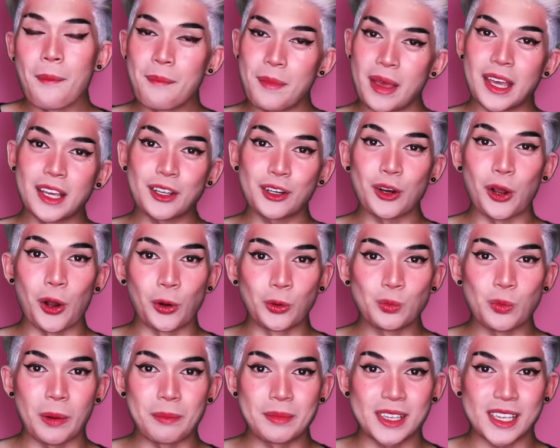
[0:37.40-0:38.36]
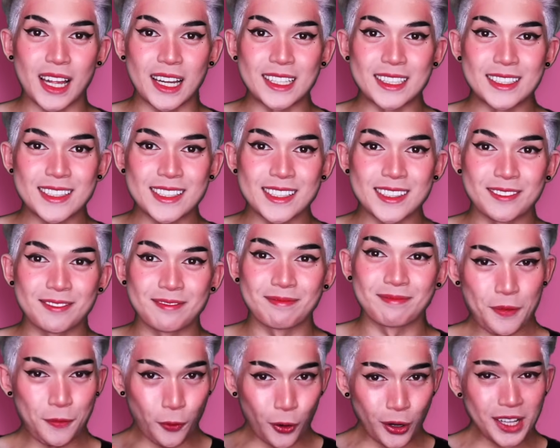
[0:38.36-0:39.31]
make your own website.
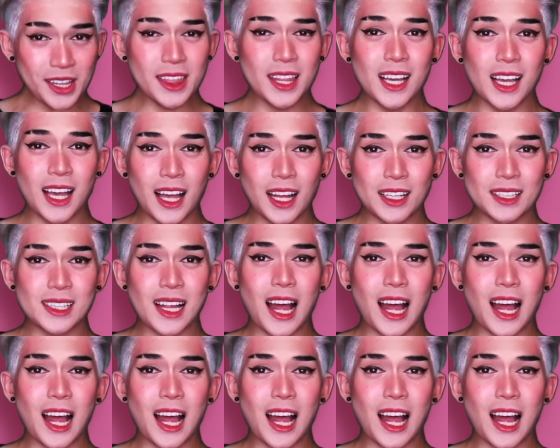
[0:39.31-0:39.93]
For anything else,